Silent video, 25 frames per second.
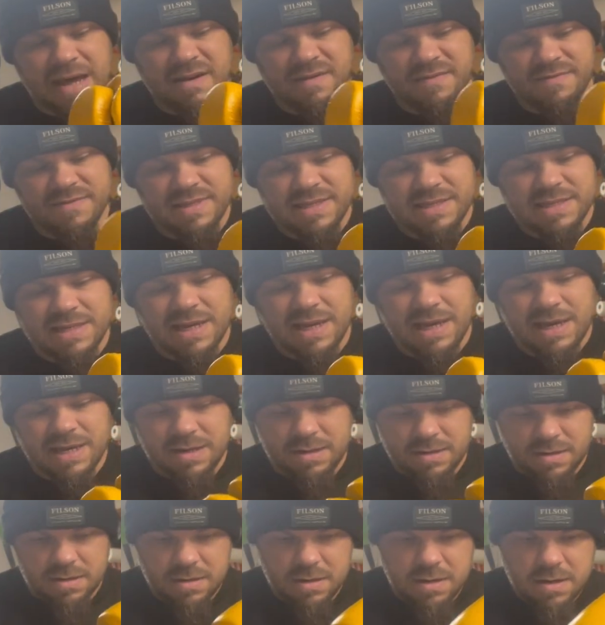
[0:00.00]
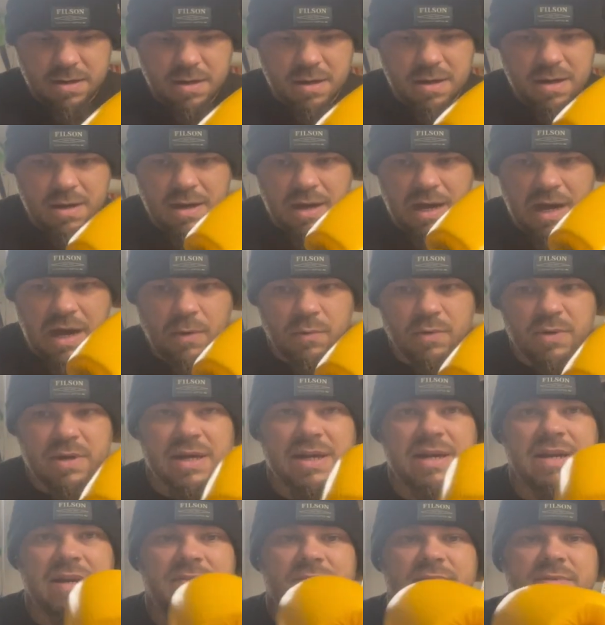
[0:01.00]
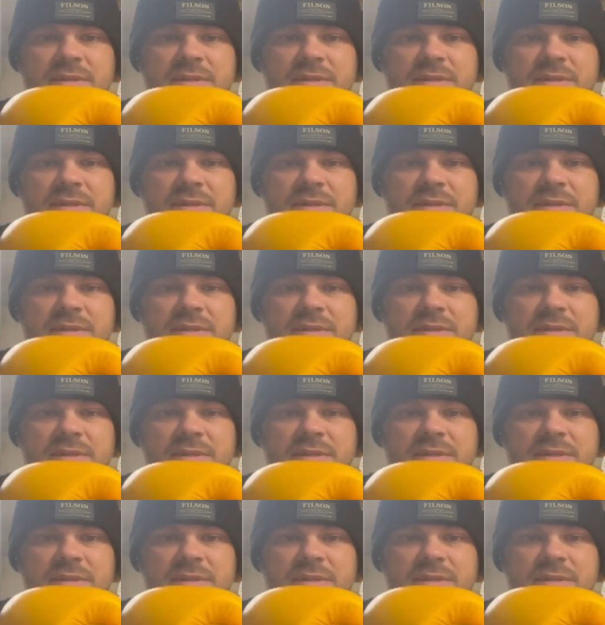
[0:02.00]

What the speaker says: of 10, I would give